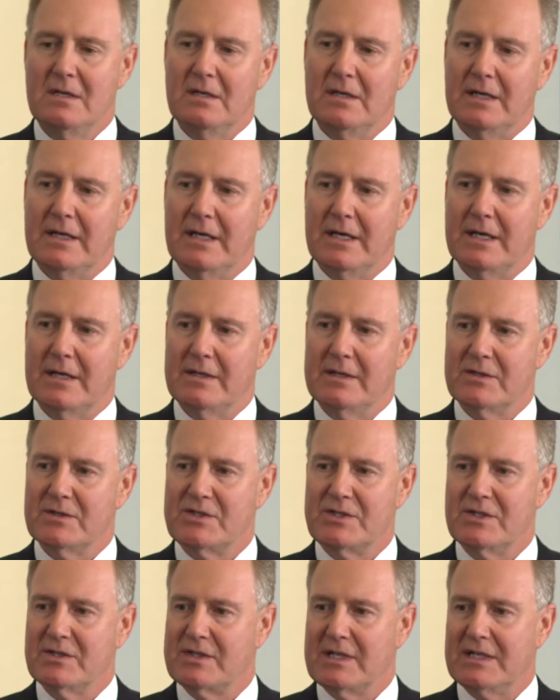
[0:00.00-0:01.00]
uh, there's
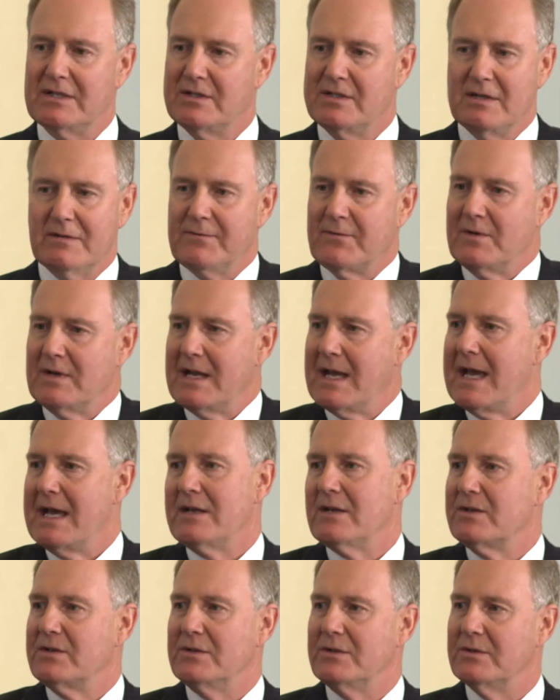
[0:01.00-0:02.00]
just a different
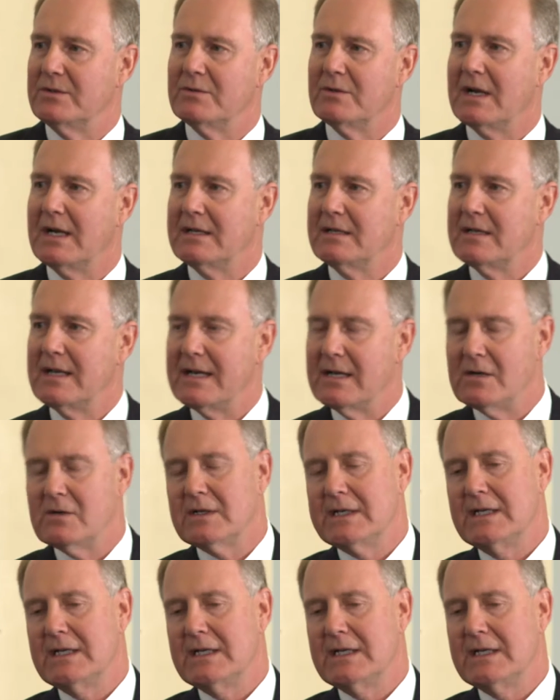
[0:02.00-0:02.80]
attitude right now.